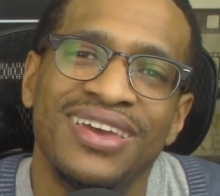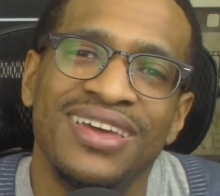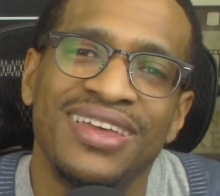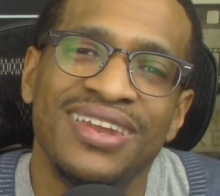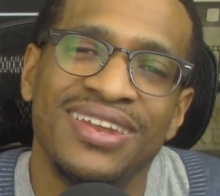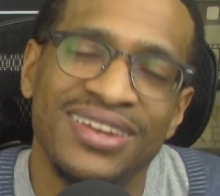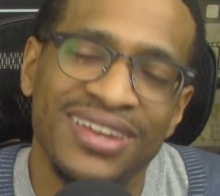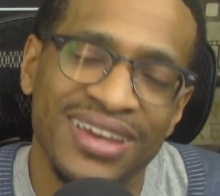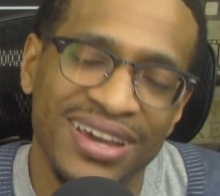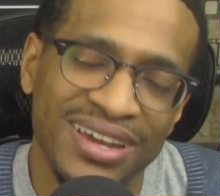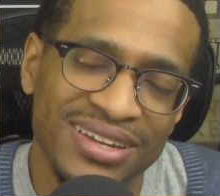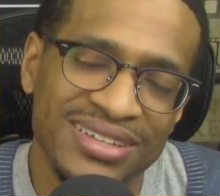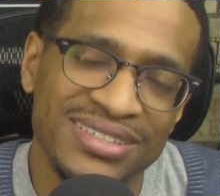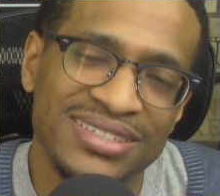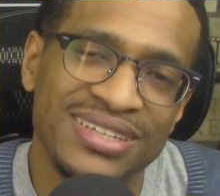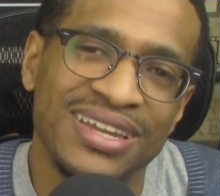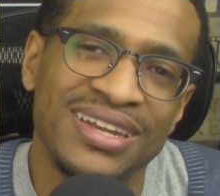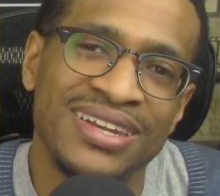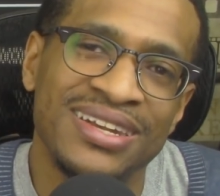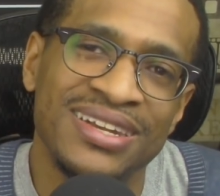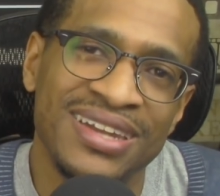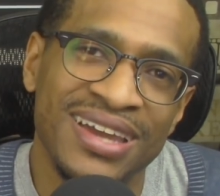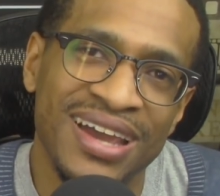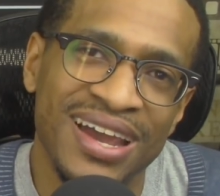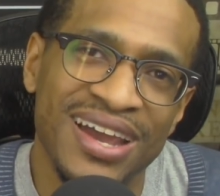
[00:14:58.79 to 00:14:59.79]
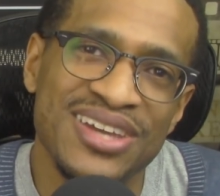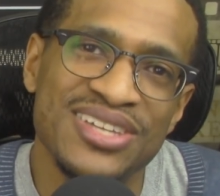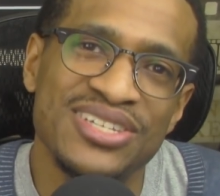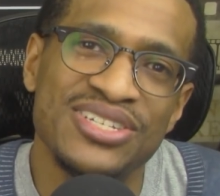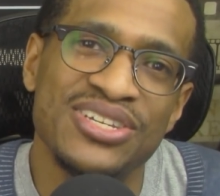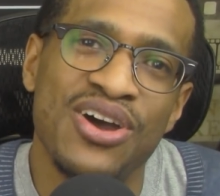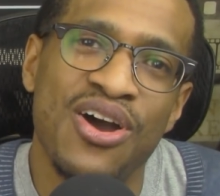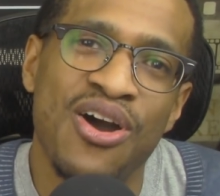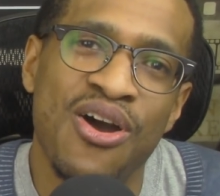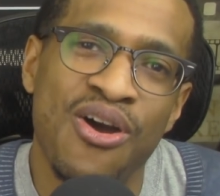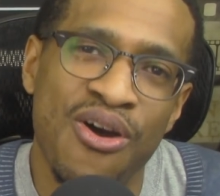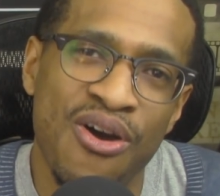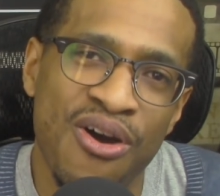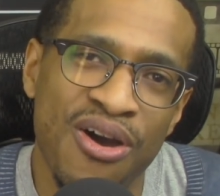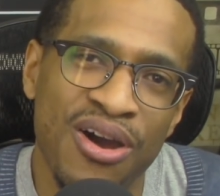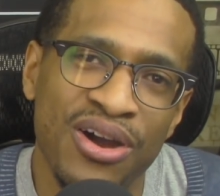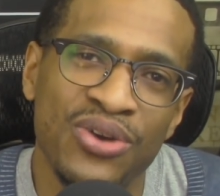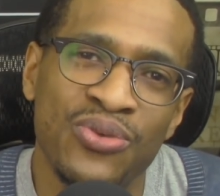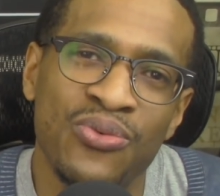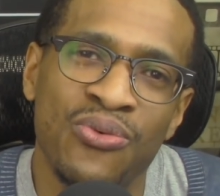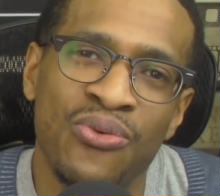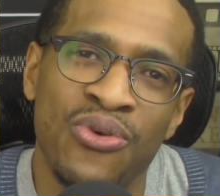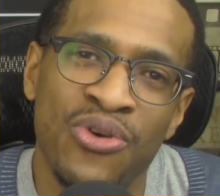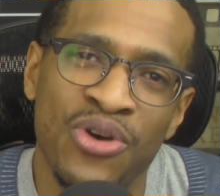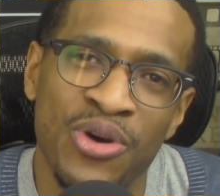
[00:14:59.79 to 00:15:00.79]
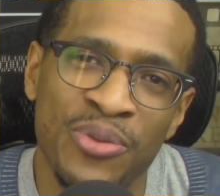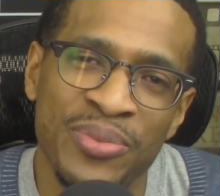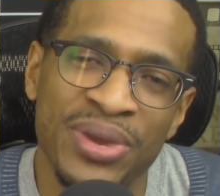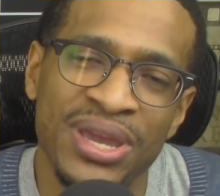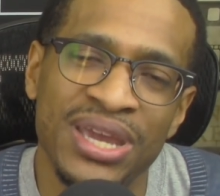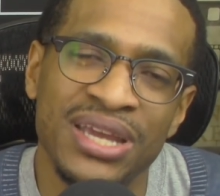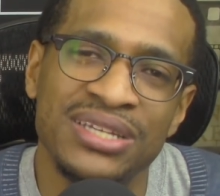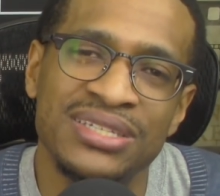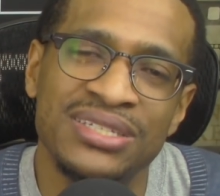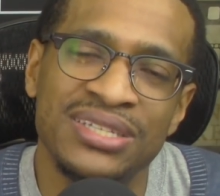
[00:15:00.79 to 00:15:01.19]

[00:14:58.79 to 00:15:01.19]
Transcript: that is a nice, heartwarming,